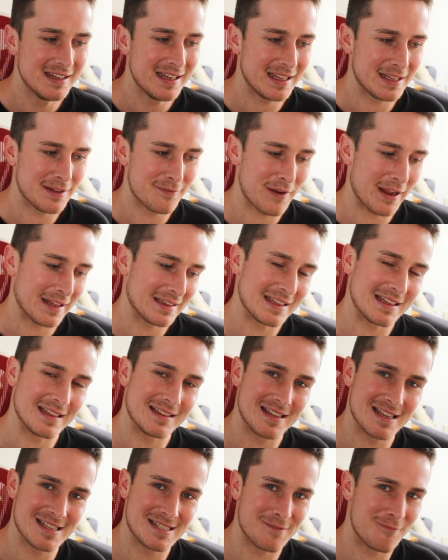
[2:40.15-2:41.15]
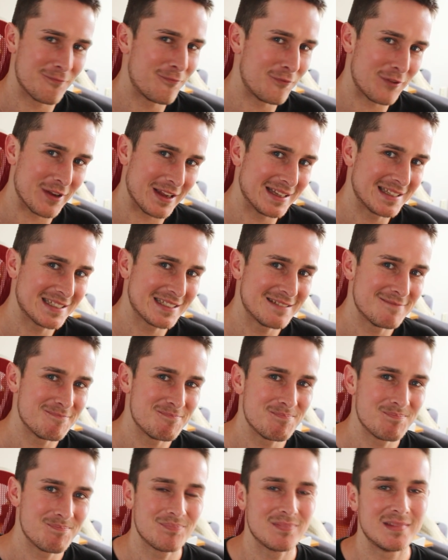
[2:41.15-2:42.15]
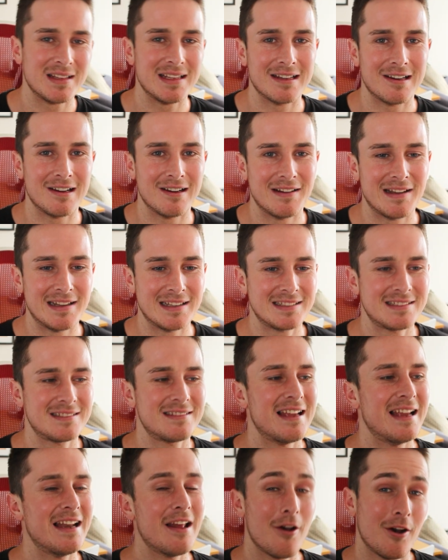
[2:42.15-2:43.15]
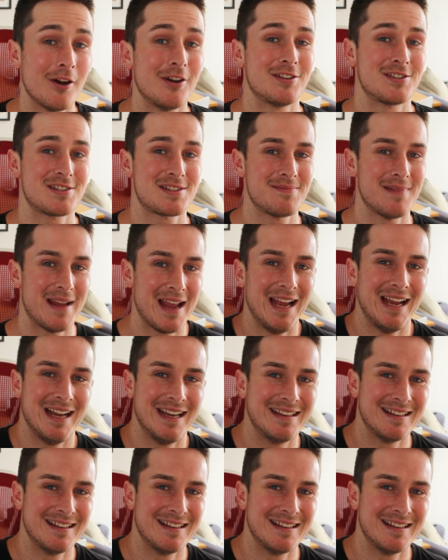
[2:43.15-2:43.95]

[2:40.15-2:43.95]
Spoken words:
And the fact that it doesn't fit, you know, it hurts, man.